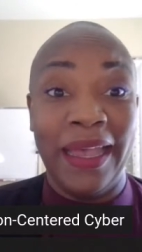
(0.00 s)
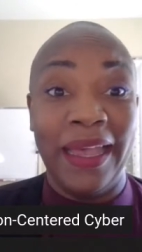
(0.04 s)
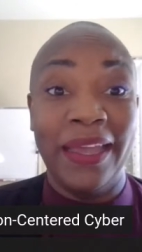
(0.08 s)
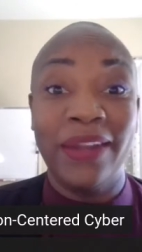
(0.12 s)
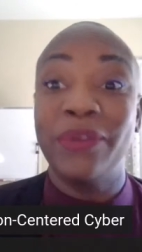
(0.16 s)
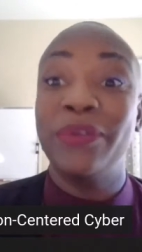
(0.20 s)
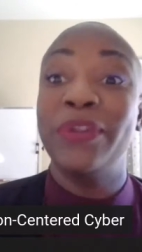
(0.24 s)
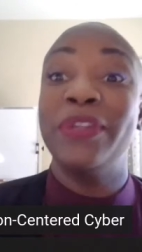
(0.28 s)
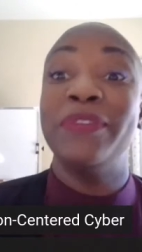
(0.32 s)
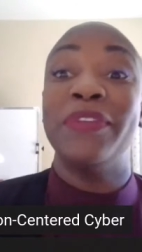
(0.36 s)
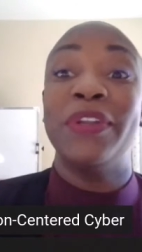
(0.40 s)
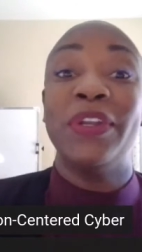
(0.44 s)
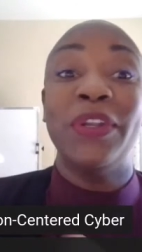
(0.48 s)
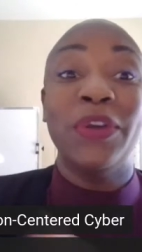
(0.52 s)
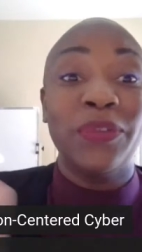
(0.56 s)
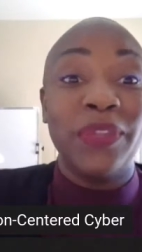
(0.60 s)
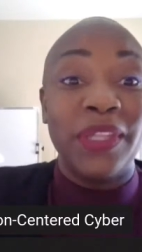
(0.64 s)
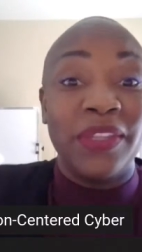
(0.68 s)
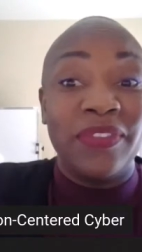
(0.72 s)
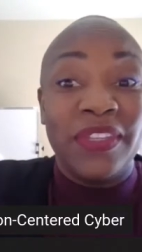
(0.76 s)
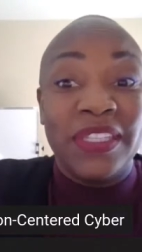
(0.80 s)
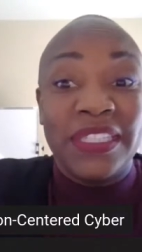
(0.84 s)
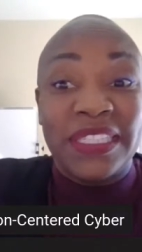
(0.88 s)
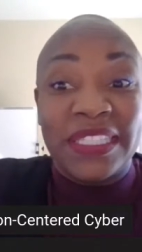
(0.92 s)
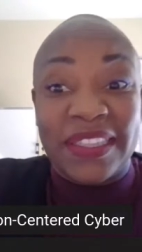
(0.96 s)
I don't even know
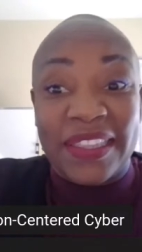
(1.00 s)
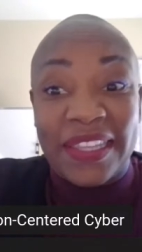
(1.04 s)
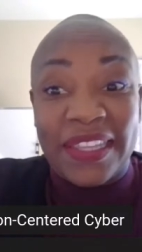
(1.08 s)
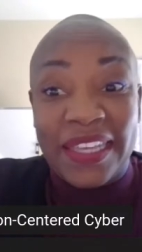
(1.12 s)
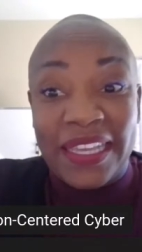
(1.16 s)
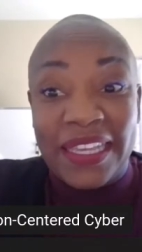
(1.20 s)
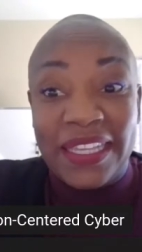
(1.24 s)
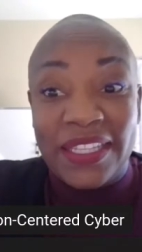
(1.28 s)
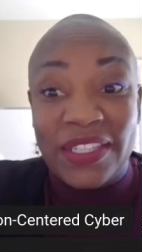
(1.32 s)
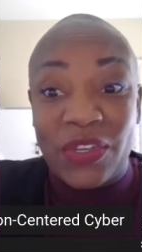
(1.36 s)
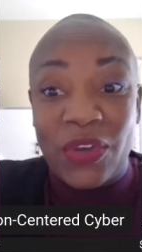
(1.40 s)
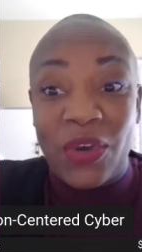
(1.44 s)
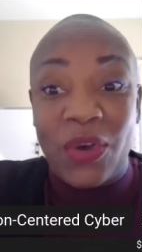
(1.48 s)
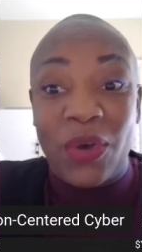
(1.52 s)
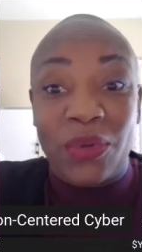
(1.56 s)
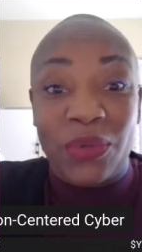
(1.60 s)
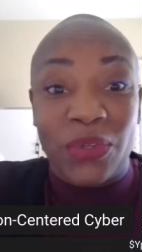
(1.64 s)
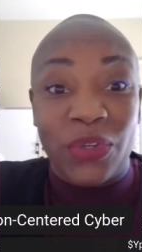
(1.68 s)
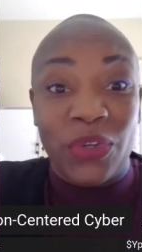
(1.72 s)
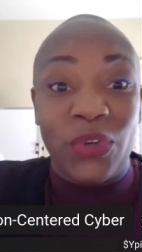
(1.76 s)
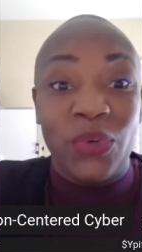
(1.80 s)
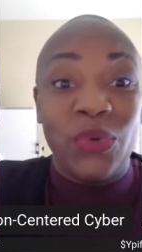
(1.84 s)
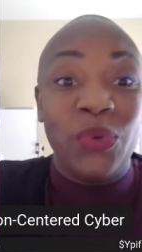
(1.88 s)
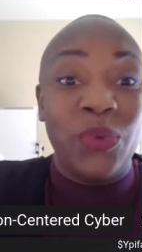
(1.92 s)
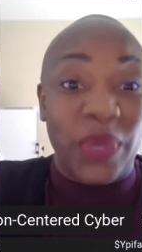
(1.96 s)
that this thing is
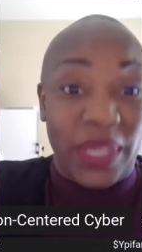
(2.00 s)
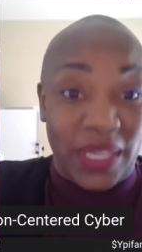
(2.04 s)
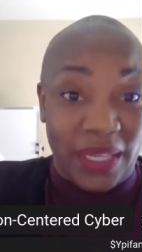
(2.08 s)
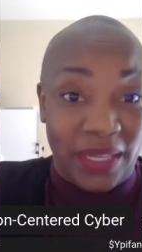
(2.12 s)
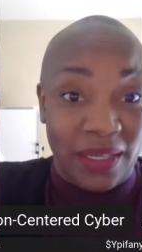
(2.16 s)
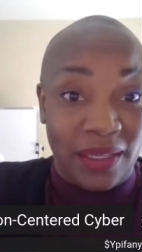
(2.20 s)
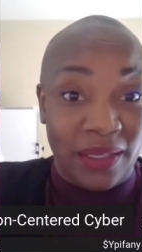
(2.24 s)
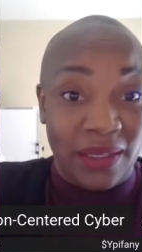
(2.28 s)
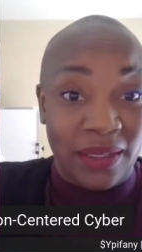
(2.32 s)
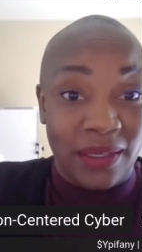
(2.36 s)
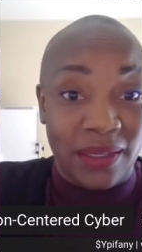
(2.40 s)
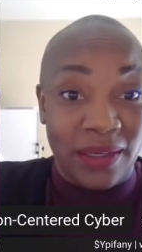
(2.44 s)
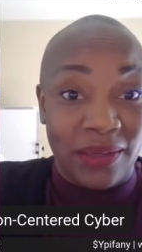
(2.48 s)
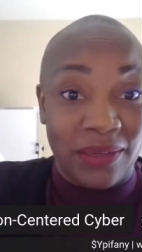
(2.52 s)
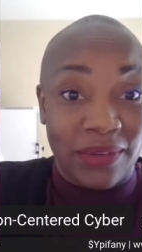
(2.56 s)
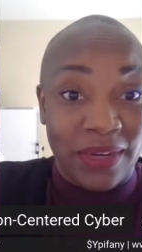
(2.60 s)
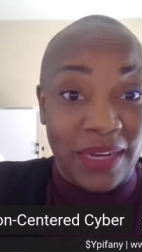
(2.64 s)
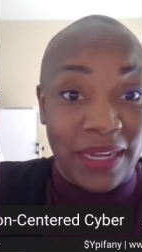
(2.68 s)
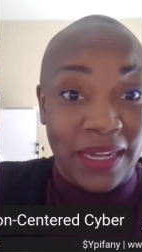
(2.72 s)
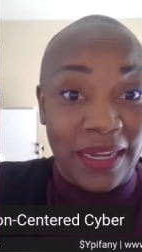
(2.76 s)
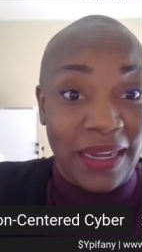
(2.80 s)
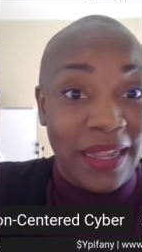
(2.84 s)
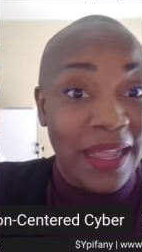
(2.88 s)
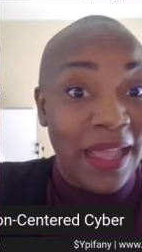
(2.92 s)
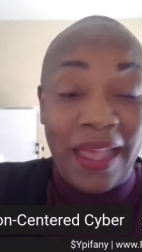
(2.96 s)
called a GUI. All
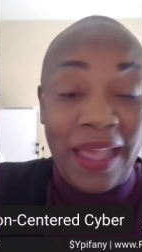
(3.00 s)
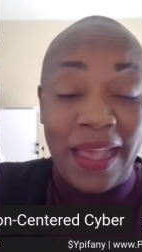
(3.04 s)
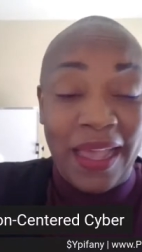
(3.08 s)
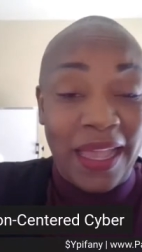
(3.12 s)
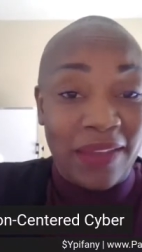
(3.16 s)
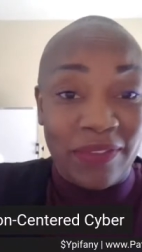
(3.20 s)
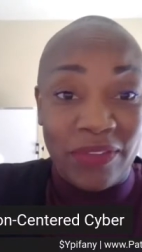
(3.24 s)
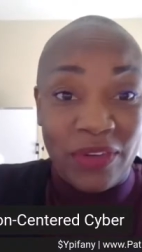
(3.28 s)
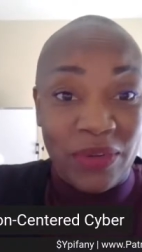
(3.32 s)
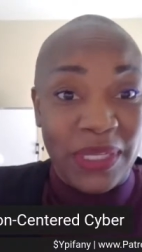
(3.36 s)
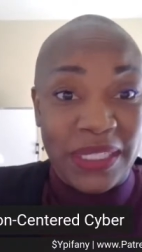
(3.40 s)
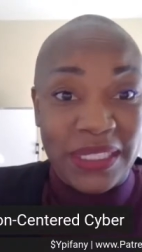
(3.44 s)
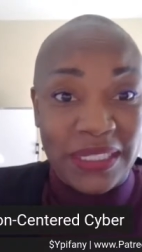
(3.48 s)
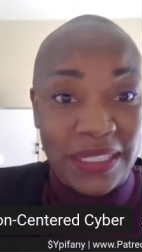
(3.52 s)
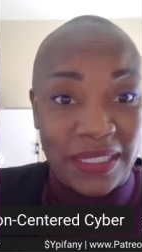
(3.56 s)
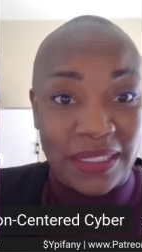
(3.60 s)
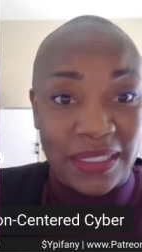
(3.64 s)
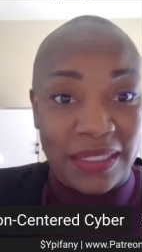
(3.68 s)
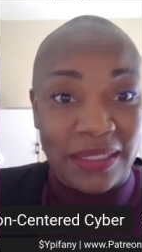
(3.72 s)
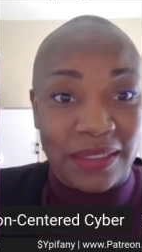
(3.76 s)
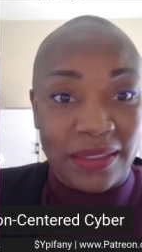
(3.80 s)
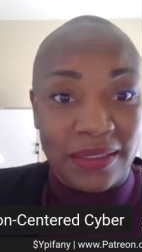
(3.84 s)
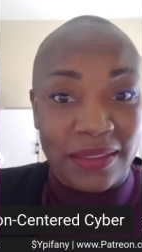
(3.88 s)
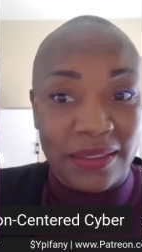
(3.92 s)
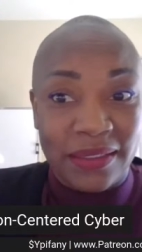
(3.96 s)
right. I have no
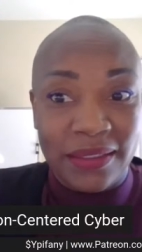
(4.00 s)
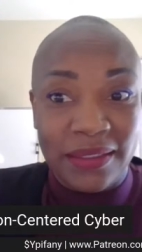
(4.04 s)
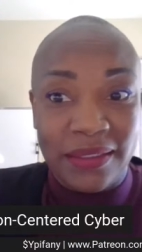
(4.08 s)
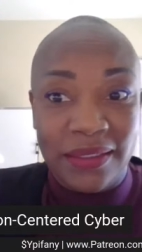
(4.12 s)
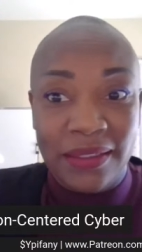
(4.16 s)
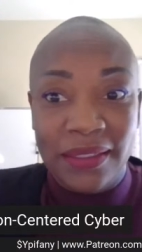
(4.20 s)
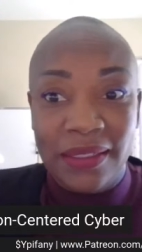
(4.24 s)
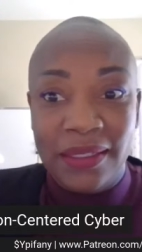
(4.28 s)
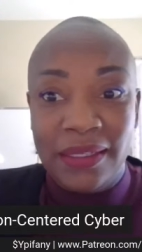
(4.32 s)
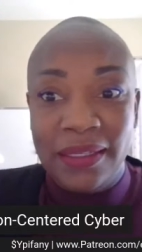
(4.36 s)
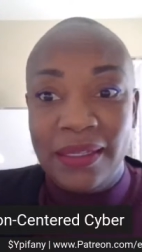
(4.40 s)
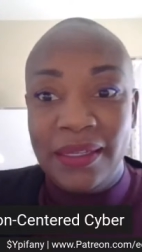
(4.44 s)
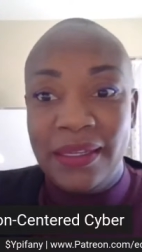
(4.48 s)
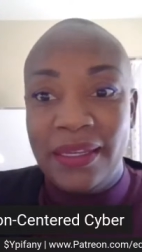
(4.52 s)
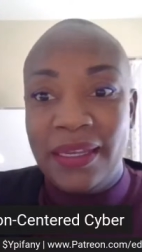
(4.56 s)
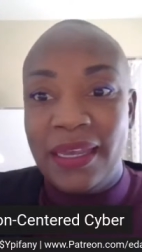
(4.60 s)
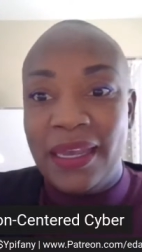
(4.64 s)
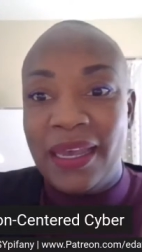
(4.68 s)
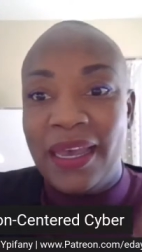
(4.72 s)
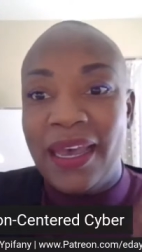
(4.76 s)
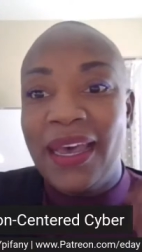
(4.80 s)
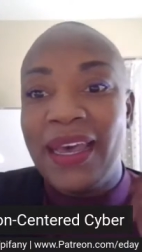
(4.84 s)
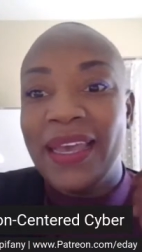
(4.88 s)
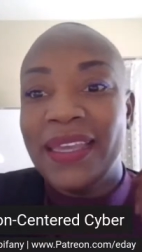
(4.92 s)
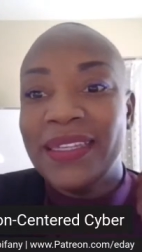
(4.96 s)
idea.
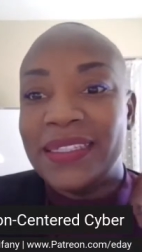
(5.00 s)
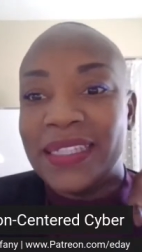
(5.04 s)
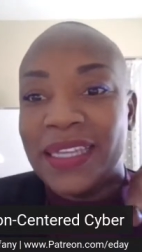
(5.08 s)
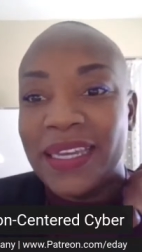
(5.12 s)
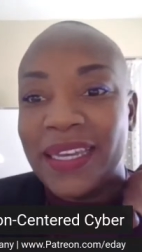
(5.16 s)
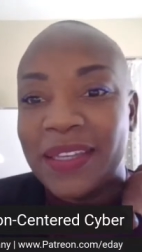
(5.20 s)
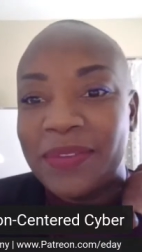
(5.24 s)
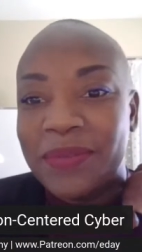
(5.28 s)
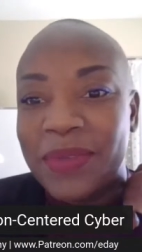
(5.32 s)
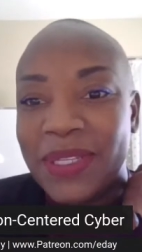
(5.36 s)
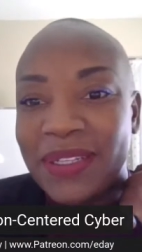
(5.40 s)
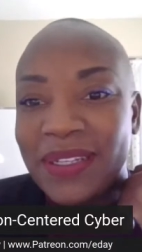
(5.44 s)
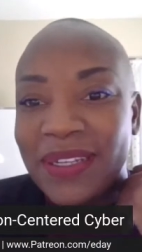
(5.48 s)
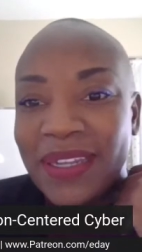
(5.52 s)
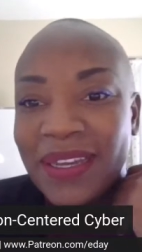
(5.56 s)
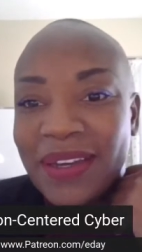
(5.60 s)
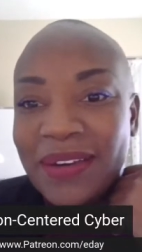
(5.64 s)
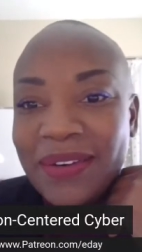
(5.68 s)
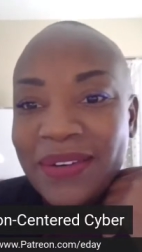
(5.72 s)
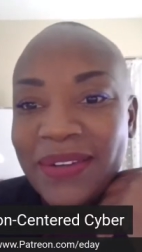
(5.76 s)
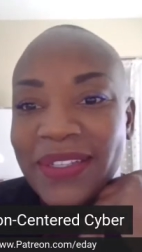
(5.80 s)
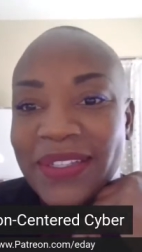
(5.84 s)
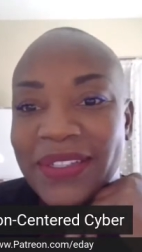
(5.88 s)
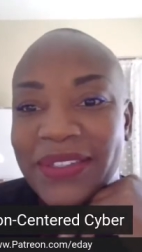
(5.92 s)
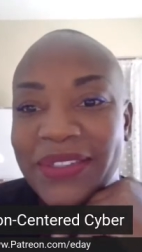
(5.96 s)
Hi, Diamond. How
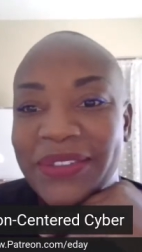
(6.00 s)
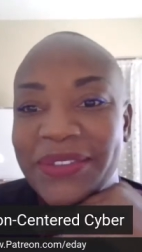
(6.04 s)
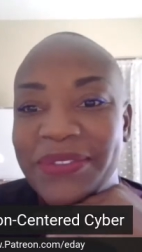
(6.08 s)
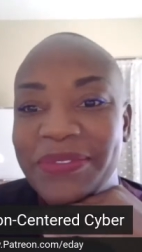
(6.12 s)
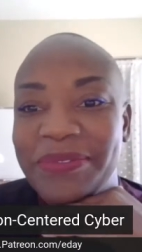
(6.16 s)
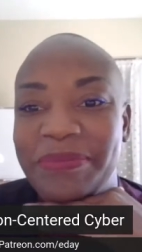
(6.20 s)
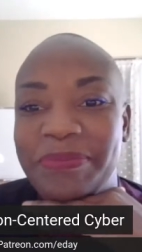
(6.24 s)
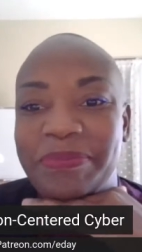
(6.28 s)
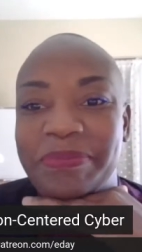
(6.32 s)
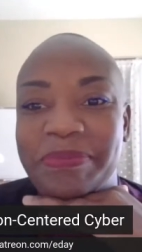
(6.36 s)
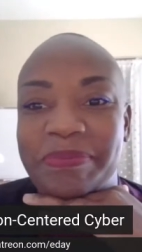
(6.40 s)
are you?